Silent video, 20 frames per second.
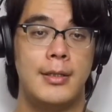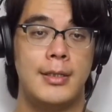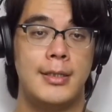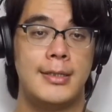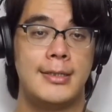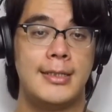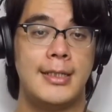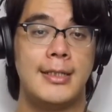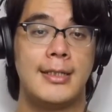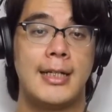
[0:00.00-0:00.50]

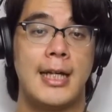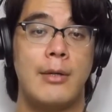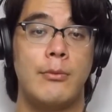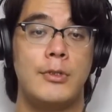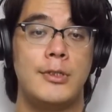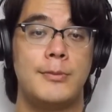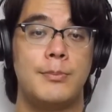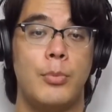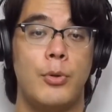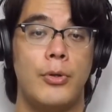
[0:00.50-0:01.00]
Shinkai
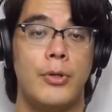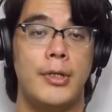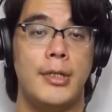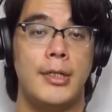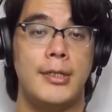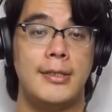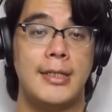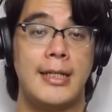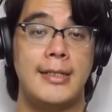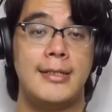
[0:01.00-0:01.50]
was born
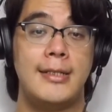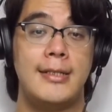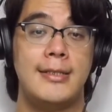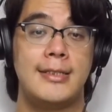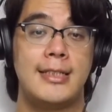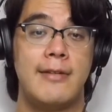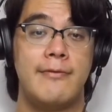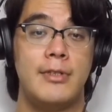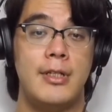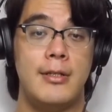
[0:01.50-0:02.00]
in
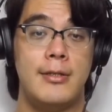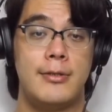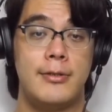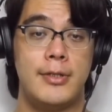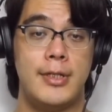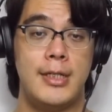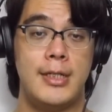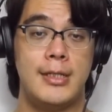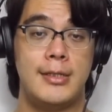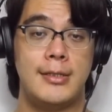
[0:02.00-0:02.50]

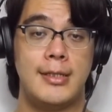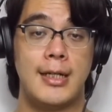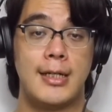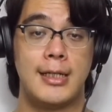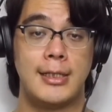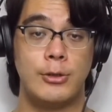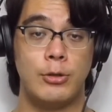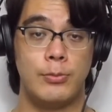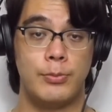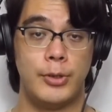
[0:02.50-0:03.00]
1973 in
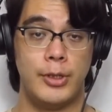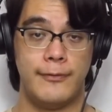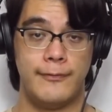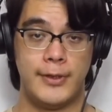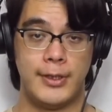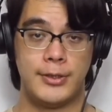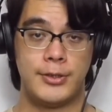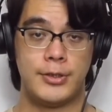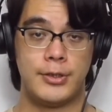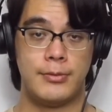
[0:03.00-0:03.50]
Nagano
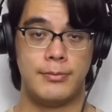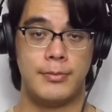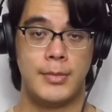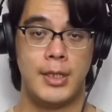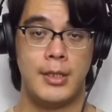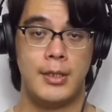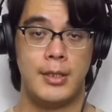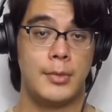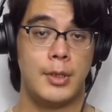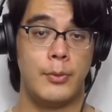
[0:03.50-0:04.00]
Prefecture,
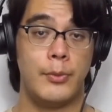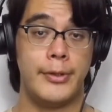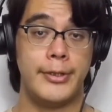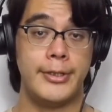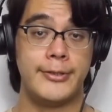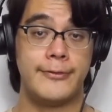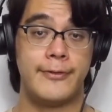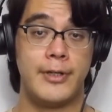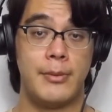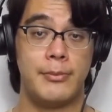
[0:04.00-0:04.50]
where
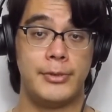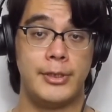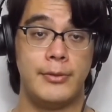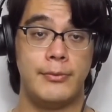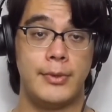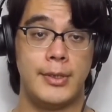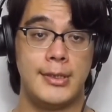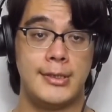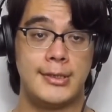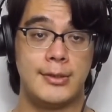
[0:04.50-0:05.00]
his family
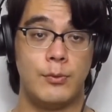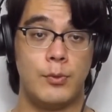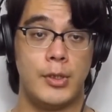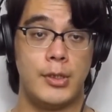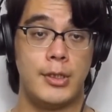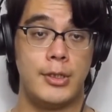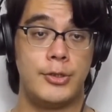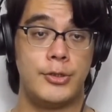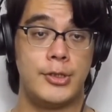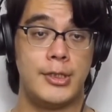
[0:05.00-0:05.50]
runs a
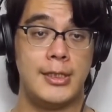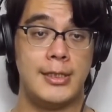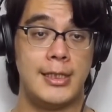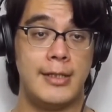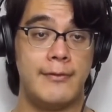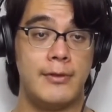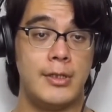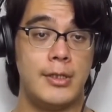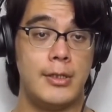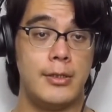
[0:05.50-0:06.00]

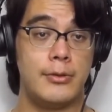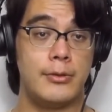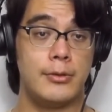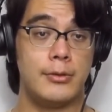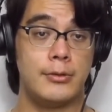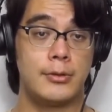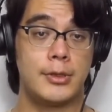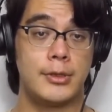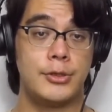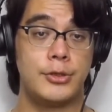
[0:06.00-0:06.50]

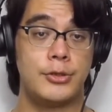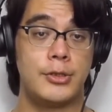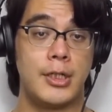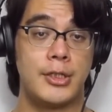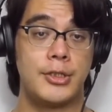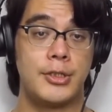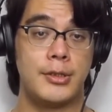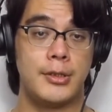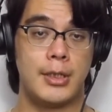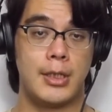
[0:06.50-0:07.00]
111-year-old
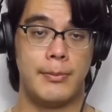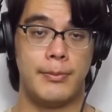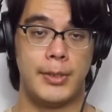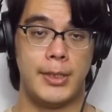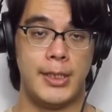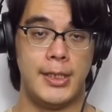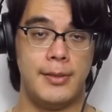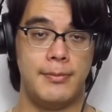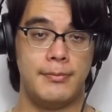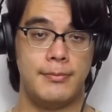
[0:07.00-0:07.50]
construction
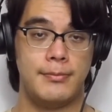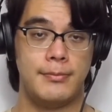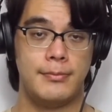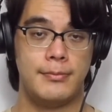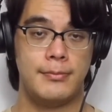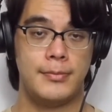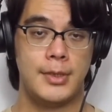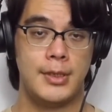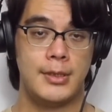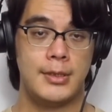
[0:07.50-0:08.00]
company.
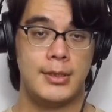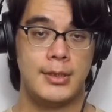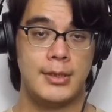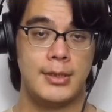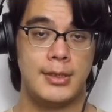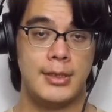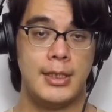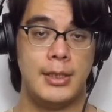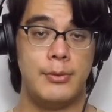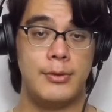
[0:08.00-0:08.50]

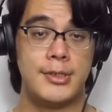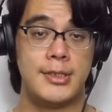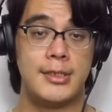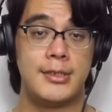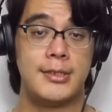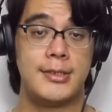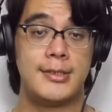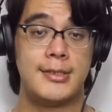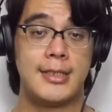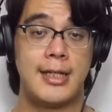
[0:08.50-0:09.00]
He was
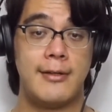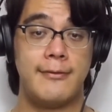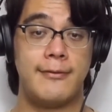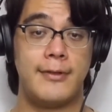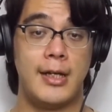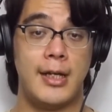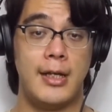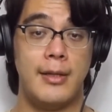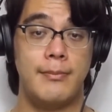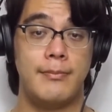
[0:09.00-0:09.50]
into
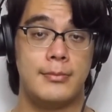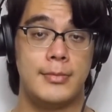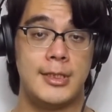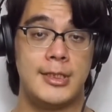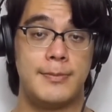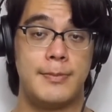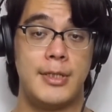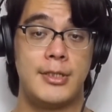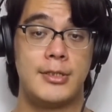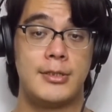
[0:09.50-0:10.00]
sci-fi,
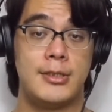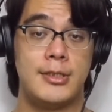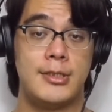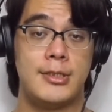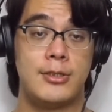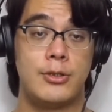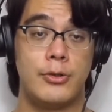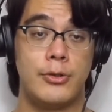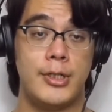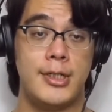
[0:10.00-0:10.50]
especially
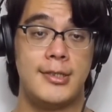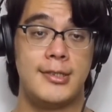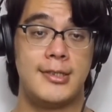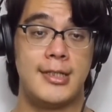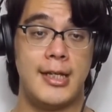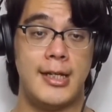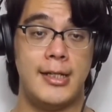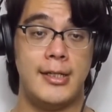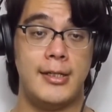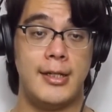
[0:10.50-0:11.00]
stories
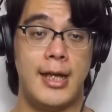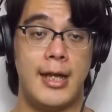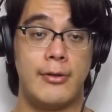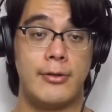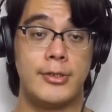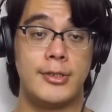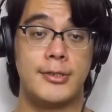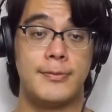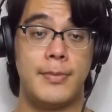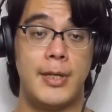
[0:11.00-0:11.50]
set in
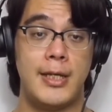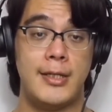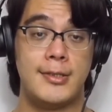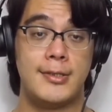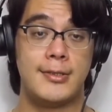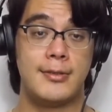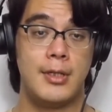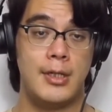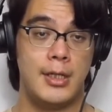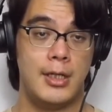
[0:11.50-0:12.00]
outer
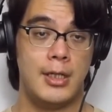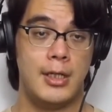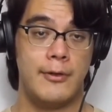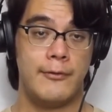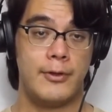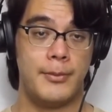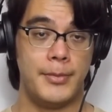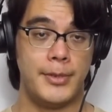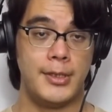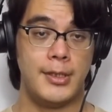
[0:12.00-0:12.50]
space,
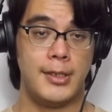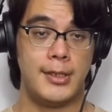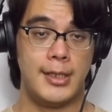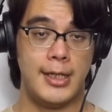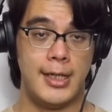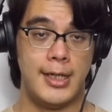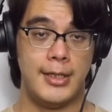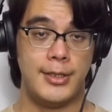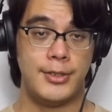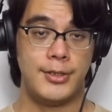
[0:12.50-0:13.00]
from a young
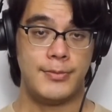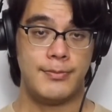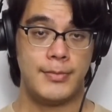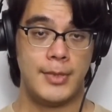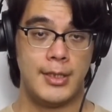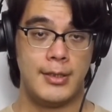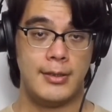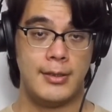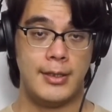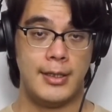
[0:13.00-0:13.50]
age,
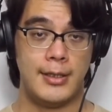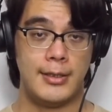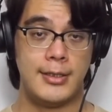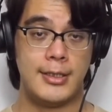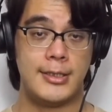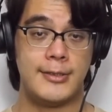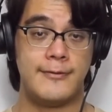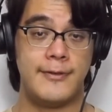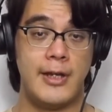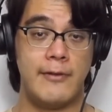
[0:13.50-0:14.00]
and
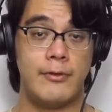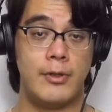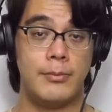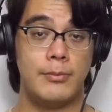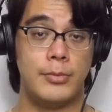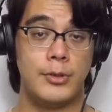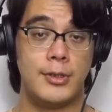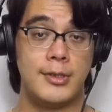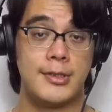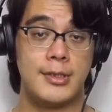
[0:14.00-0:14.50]
his favorite
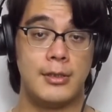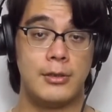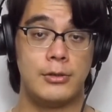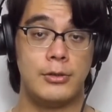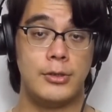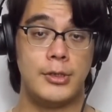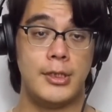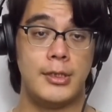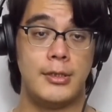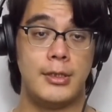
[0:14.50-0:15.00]
books
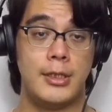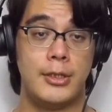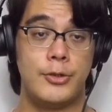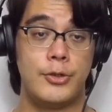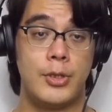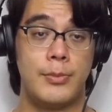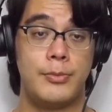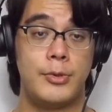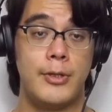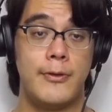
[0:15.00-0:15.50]
included A
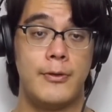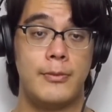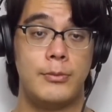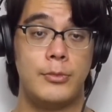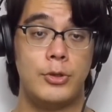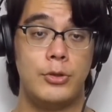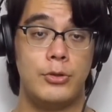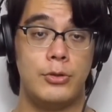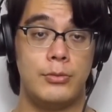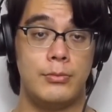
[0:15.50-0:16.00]
Trip to the
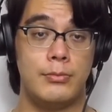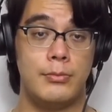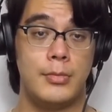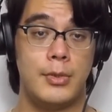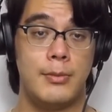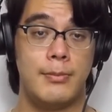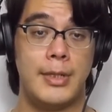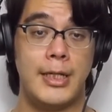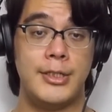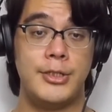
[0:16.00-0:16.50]
Moon
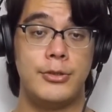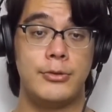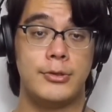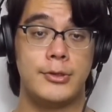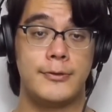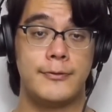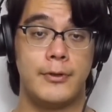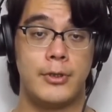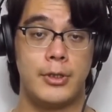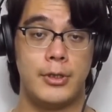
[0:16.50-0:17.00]
by
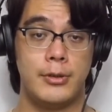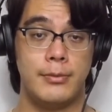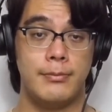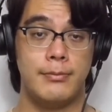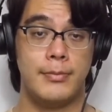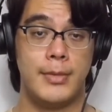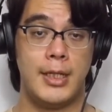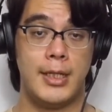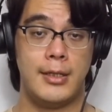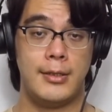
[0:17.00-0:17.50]
Jules Verne
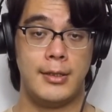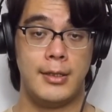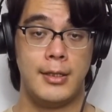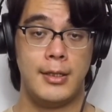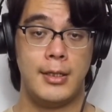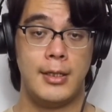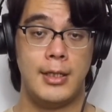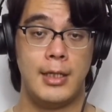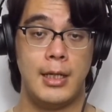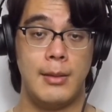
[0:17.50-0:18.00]
and
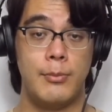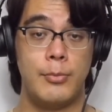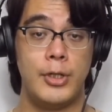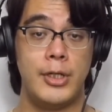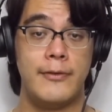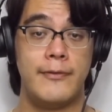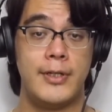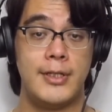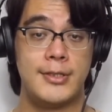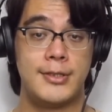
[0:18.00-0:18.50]
A
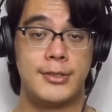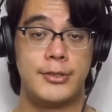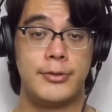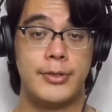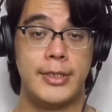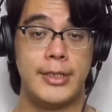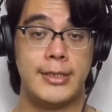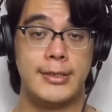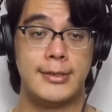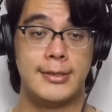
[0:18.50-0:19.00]
Brief
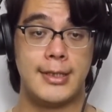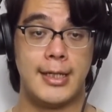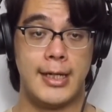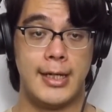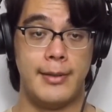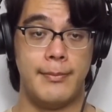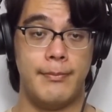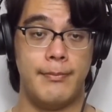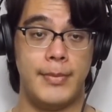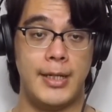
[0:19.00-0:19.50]
History in
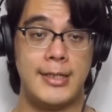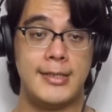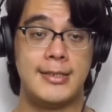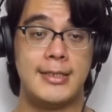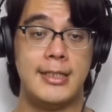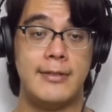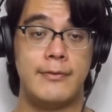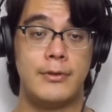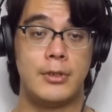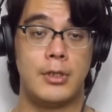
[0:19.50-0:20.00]
Time by
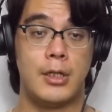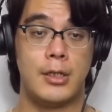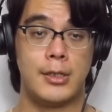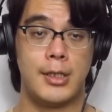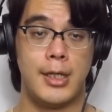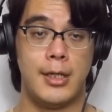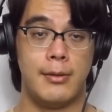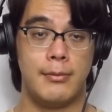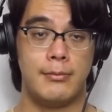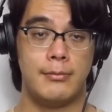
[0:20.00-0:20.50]
Stephen
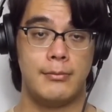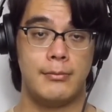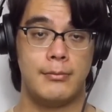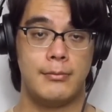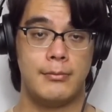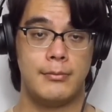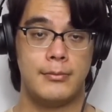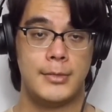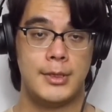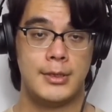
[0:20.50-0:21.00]
Hawking.
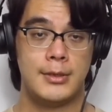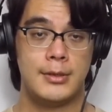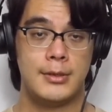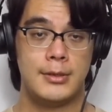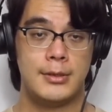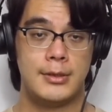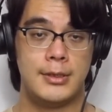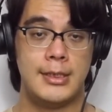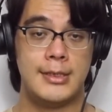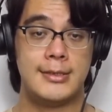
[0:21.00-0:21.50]

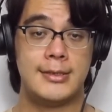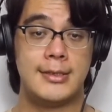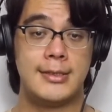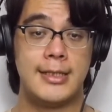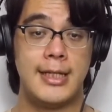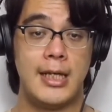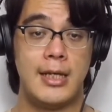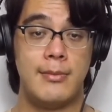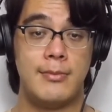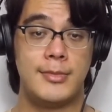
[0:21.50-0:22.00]
Into
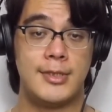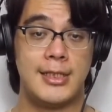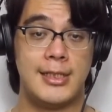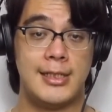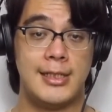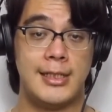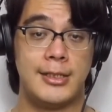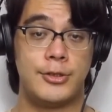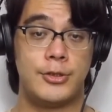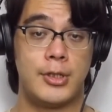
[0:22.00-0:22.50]
games and
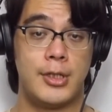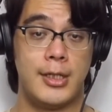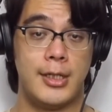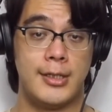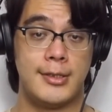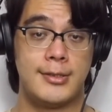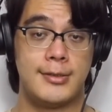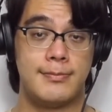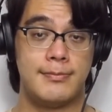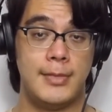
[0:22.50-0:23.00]

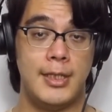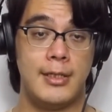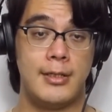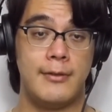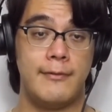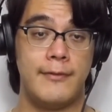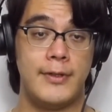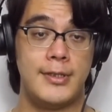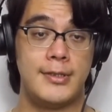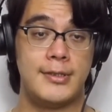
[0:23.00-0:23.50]
electronics, he
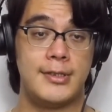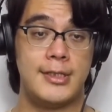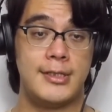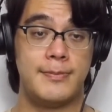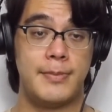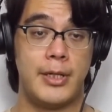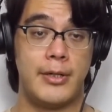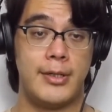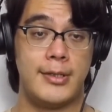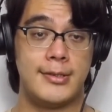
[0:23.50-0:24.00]
convinced his
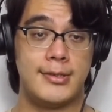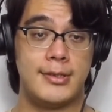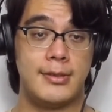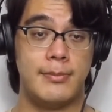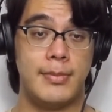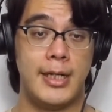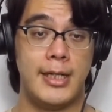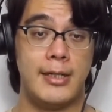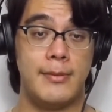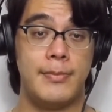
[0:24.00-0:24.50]
parents to
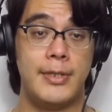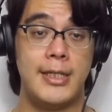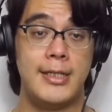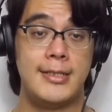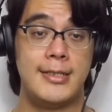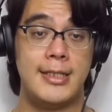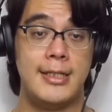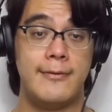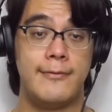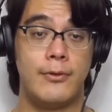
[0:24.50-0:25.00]
buy a
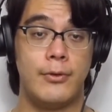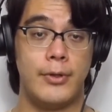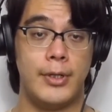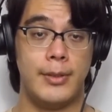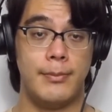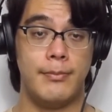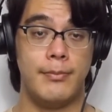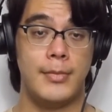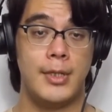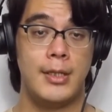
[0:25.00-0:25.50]
PC for
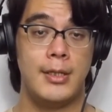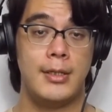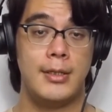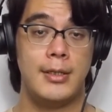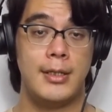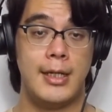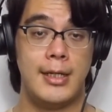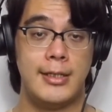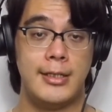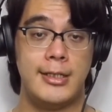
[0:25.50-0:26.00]
him,
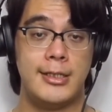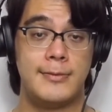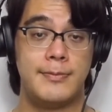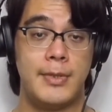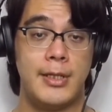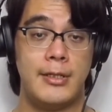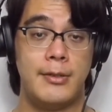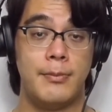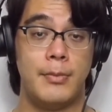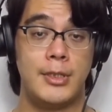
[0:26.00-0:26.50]
and he
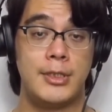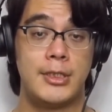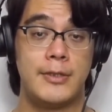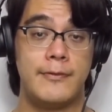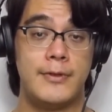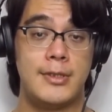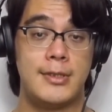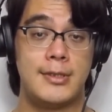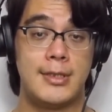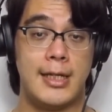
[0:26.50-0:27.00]
spent much of
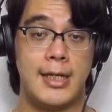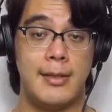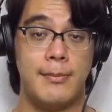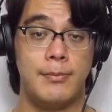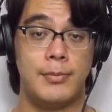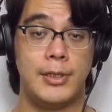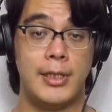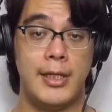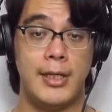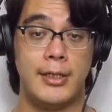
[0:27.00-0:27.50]
his time
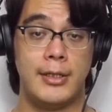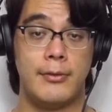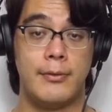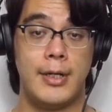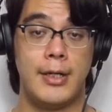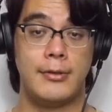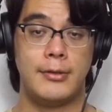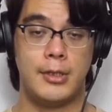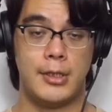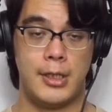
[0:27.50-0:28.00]
playing
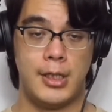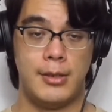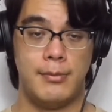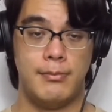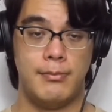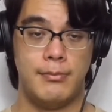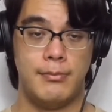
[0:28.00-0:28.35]
around on it.